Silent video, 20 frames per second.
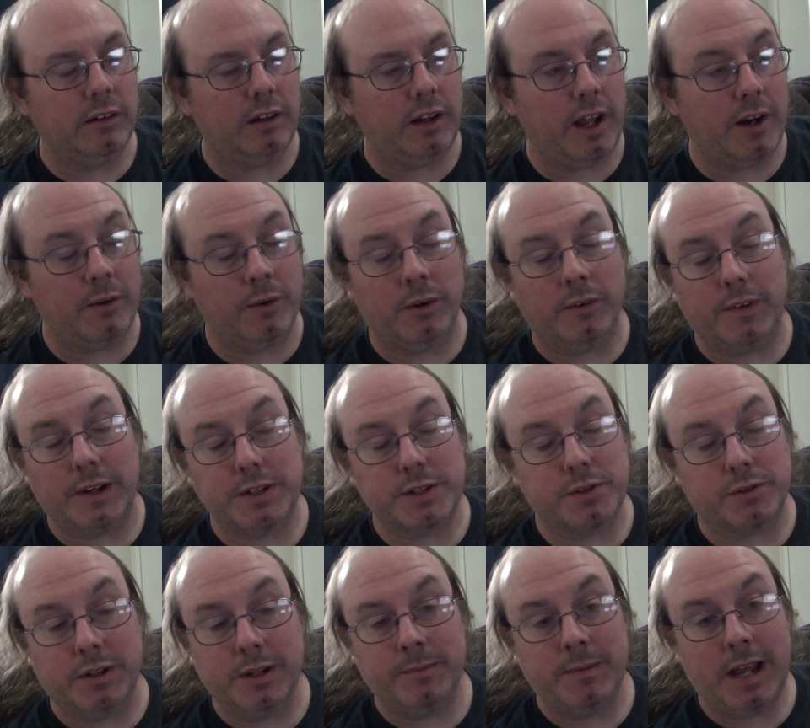I don't know if I
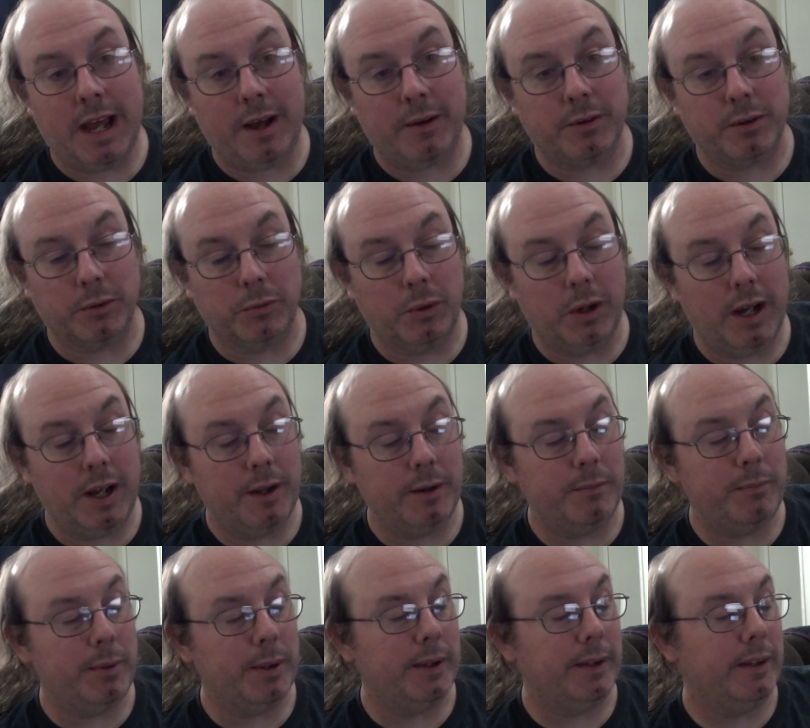screamed out or what,
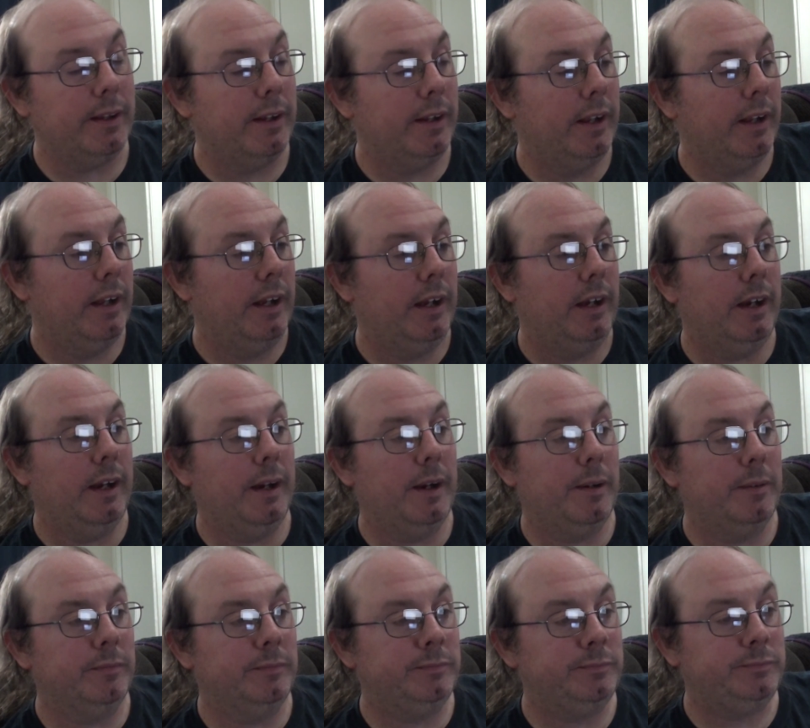but um,